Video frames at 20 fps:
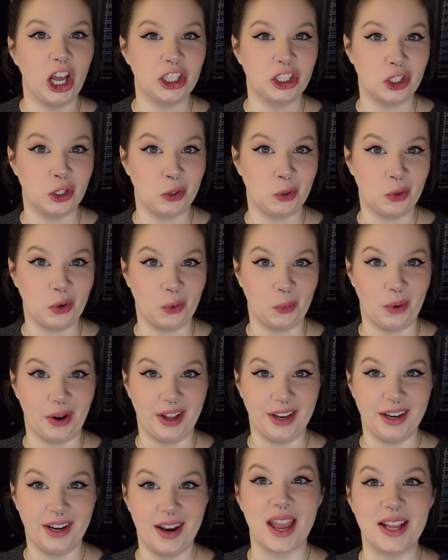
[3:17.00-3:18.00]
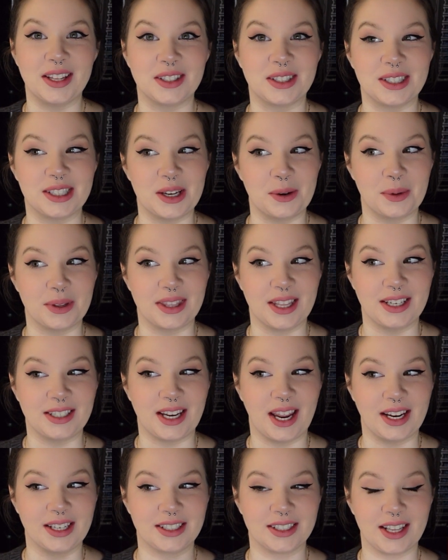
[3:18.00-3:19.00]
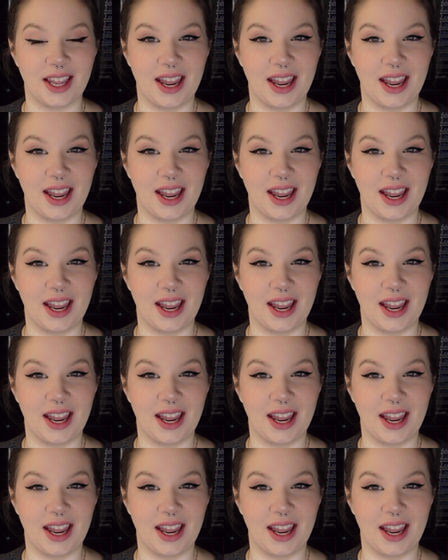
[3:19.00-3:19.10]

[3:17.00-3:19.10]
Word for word: a tuna one and see what they taste